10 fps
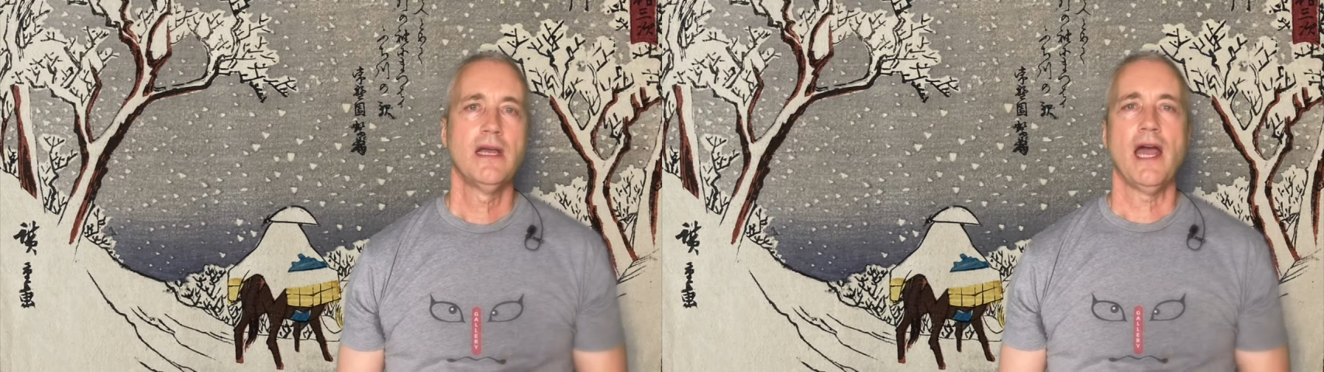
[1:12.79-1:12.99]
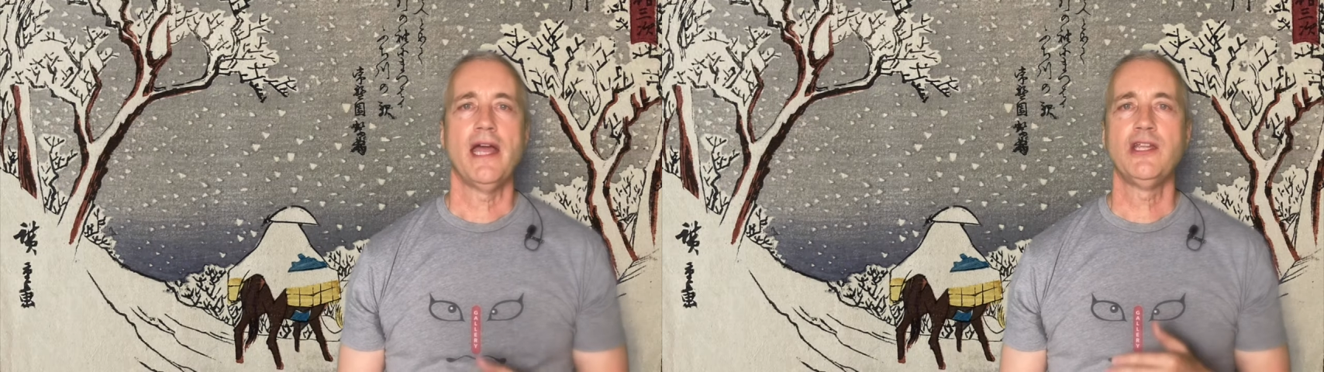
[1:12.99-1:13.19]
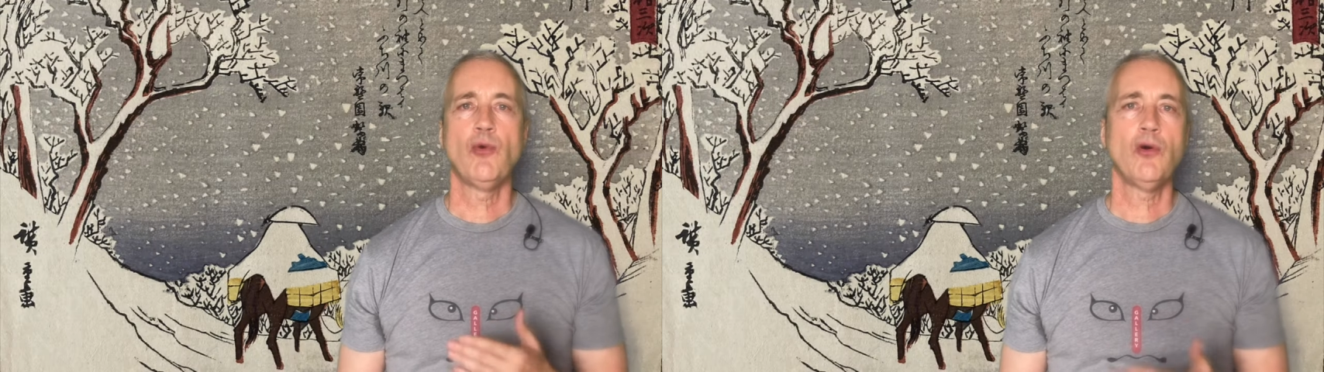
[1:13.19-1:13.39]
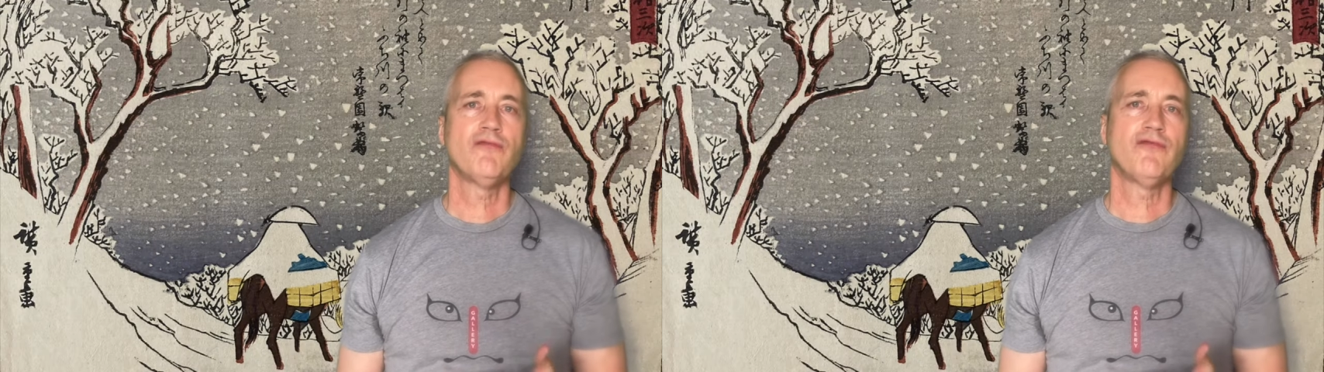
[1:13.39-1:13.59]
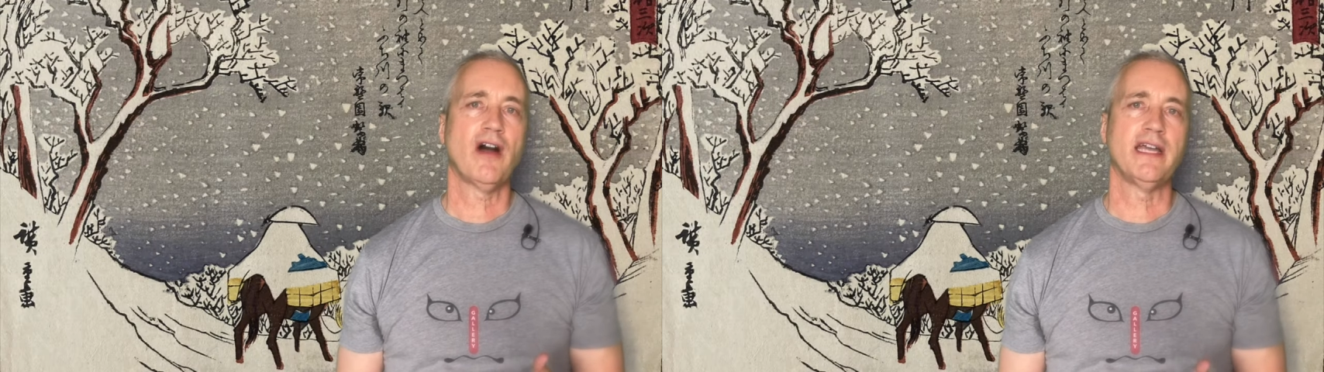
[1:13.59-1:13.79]
And you won't
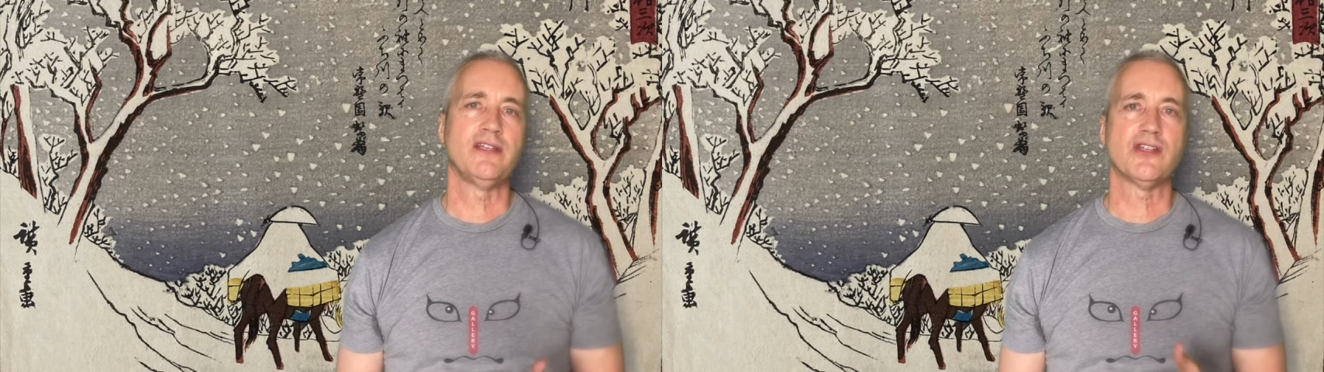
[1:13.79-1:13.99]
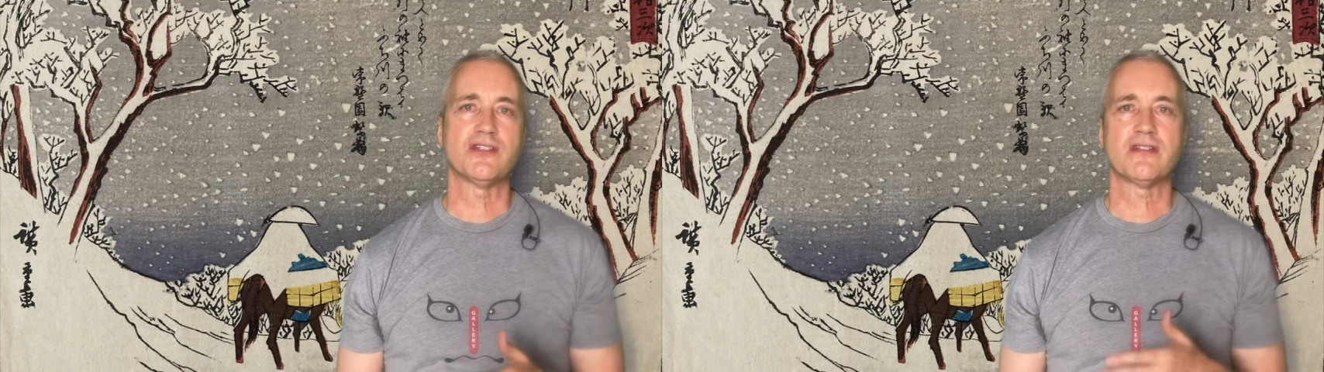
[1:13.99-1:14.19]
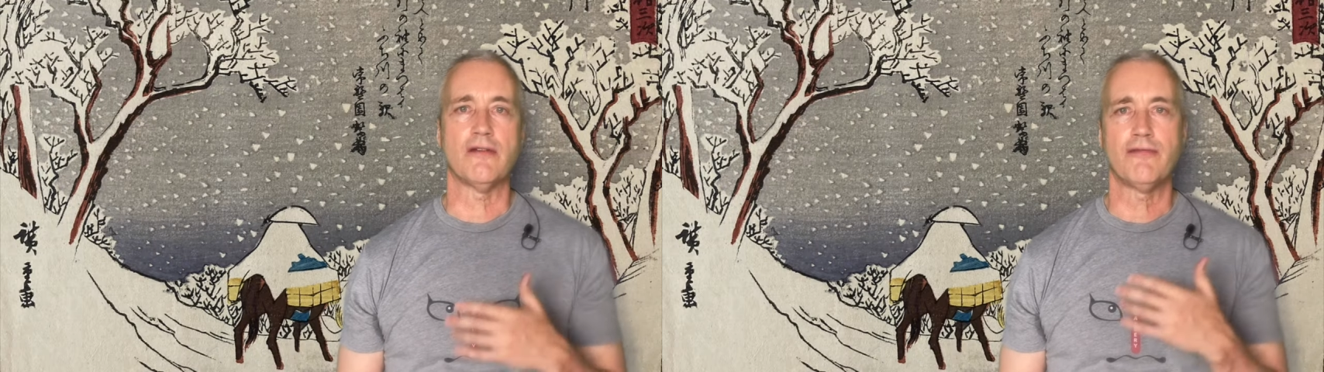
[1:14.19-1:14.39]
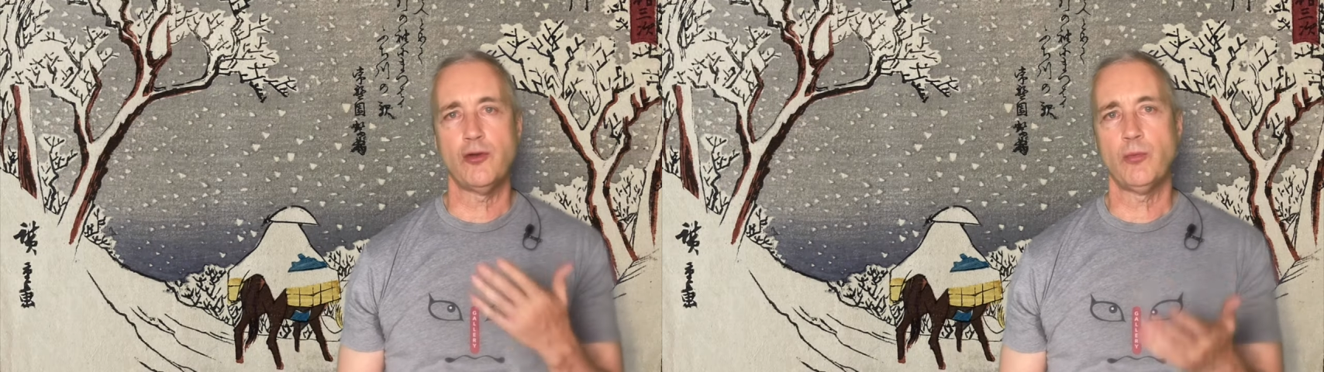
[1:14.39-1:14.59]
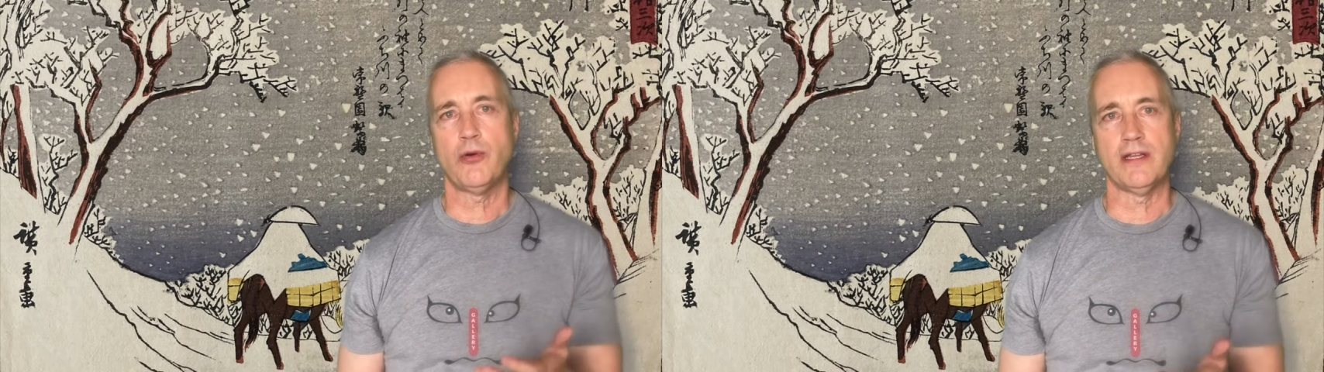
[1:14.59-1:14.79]
find just a
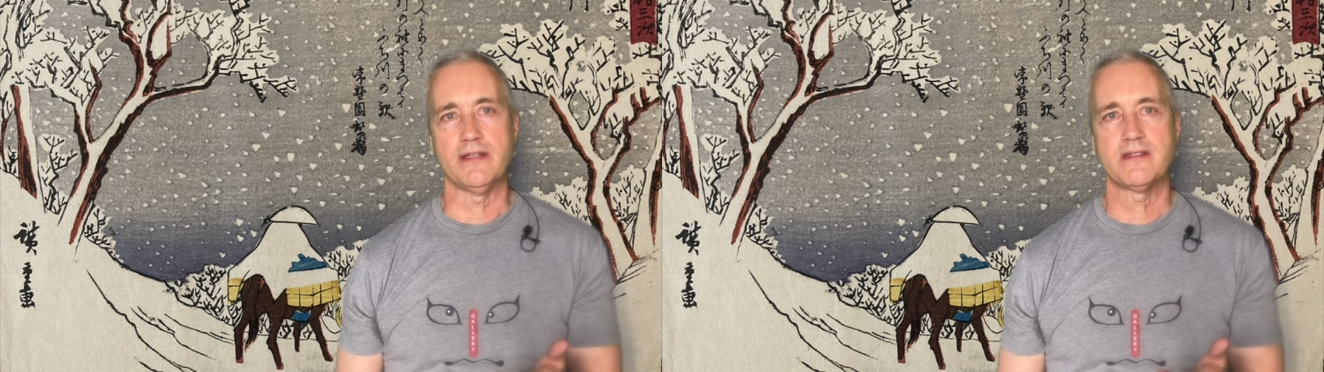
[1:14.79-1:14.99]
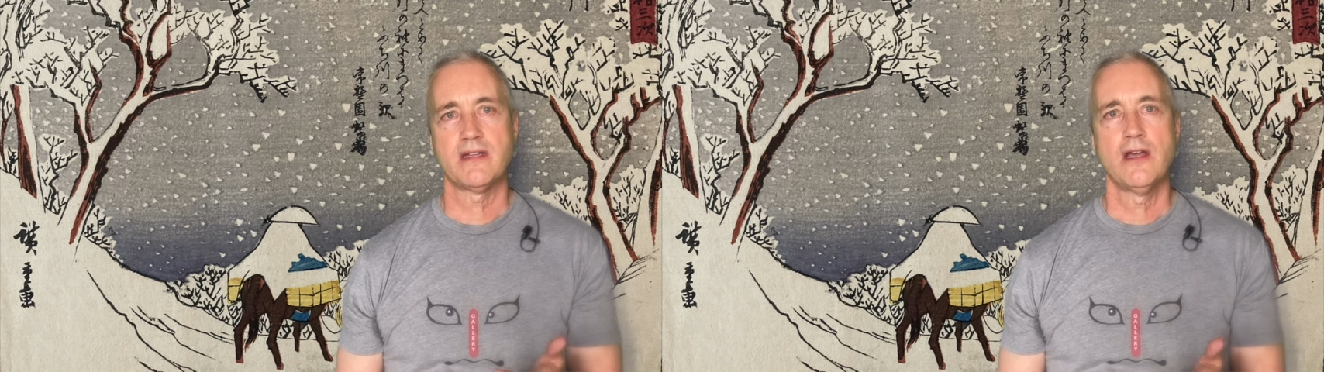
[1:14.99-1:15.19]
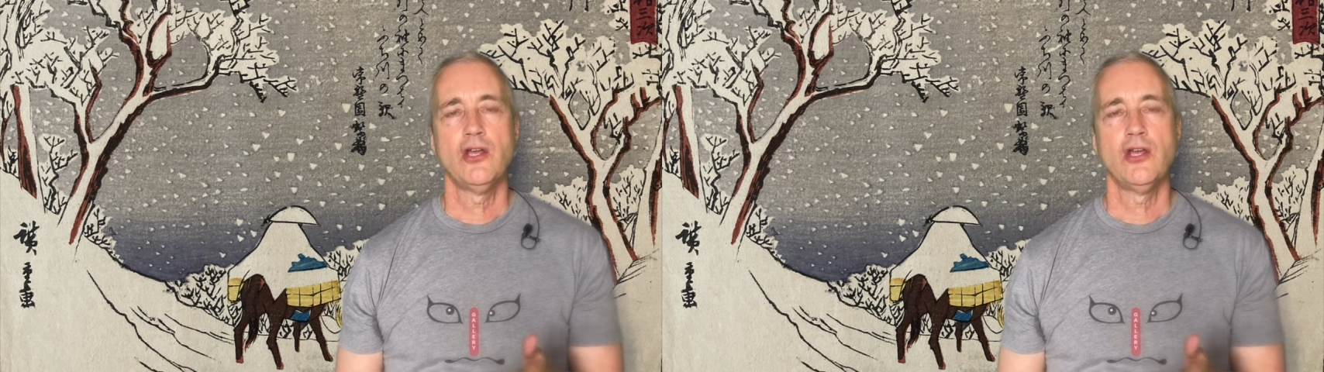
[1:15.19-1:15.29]
few prints.